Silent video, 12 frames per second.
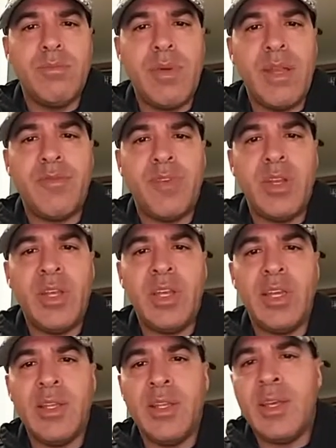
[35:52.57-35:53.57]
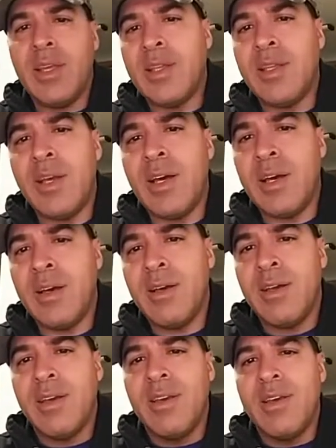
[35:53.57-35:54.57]
benefiting, and
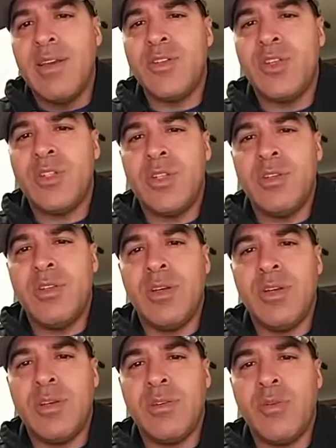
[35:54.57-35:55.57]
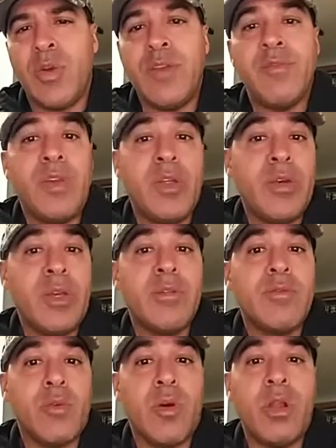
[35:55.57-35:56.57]
it's just a great feeling
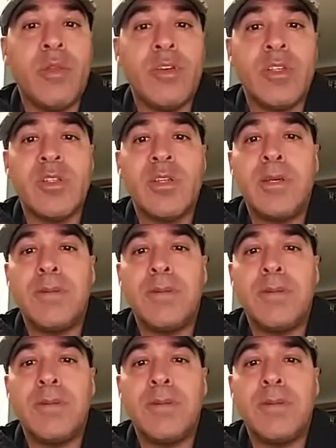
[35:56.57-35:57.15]
for all of us.